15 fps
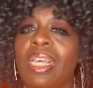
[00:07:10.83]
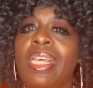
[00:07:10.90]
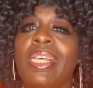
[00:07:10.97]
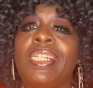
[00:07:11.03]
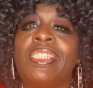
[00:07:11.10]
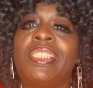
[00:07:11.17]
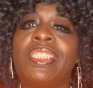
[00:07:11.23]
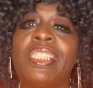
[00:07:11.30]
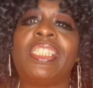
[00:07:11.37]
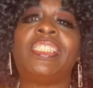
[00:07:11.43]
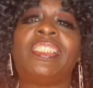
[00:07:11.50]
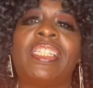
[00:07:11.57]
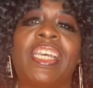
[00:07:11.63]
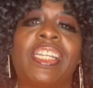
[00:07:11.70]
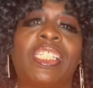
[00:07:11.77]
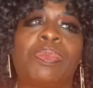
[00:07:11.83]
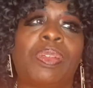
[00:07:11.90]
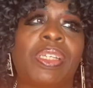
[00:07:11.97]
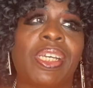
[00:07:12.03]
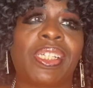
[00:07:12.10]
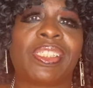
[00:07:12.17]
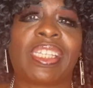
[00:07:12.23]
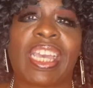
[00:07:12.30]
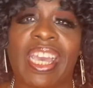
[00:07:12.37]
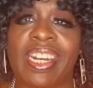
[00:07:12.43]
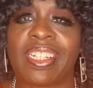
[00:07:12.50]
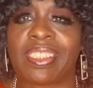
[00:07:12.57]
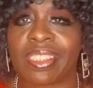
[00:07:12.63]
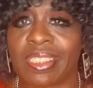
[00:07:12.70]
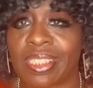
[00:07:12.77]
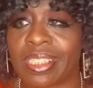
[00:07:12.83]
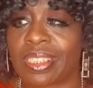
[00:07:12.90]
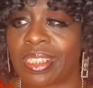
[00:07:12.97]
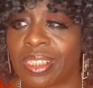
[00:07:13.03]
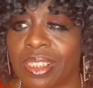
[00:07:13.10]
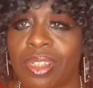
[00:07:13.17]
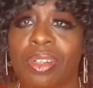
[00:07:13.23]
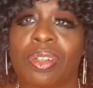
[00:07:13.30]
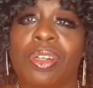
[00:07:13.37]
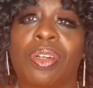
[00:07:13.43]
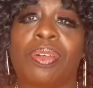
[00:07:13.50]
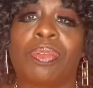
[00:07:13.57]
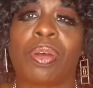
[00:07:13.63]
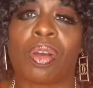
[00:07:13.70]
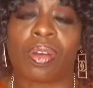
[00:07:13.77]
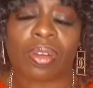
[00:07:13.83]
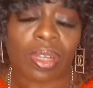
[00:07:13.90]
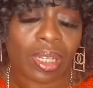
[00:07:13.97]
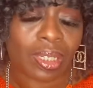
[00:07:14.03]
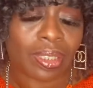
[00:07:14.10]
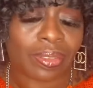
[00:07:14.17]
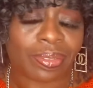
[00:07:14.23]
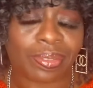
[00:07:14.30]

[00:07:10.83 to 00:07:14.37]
She said it's because Candy's assistant told her the wrong color.